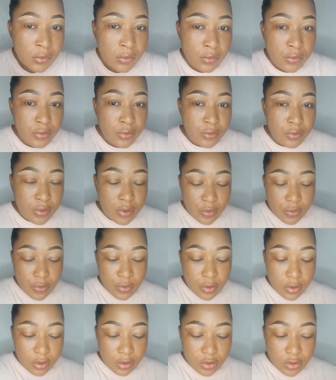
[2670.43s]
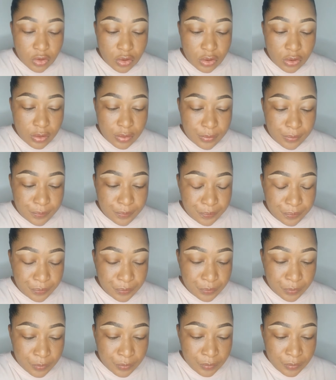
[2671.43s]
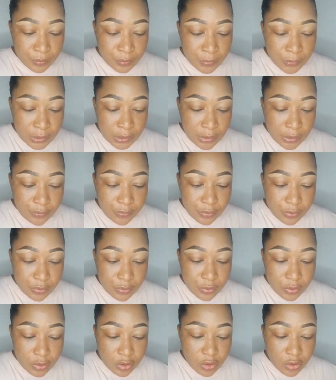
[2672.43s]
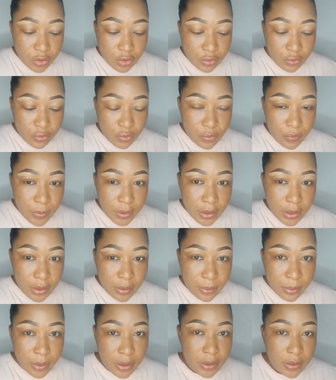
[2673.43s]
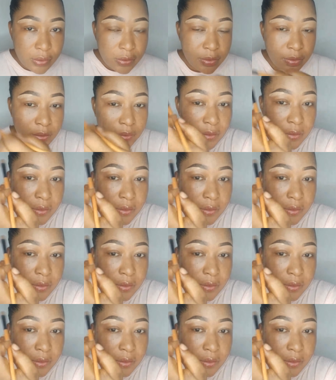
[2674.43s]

Do not rush. If you rush, you will make a mess.